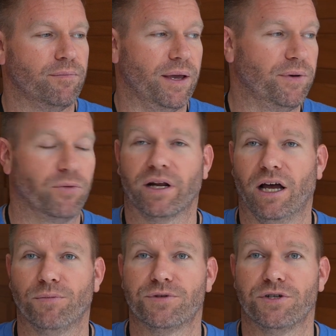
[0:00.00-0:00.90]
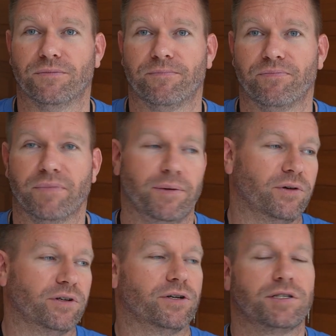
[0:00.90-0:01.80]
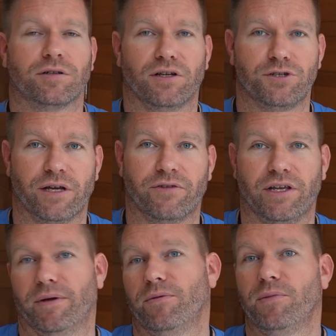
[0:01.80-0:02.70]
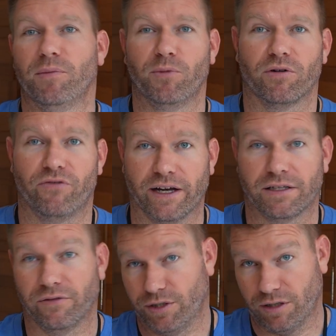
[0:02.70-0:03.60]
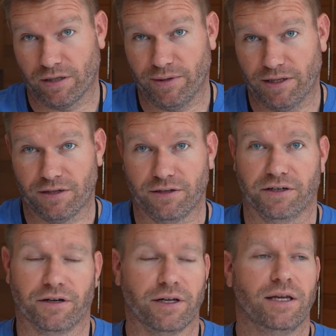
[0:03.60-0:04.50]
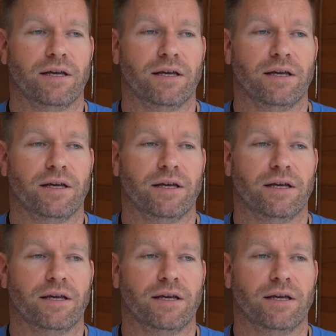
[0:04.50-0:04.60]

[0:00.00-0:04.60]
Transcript: Maybe it would have helped you. Maybe it would increase your longevity. Maybe be more effective. We talked about that earlier.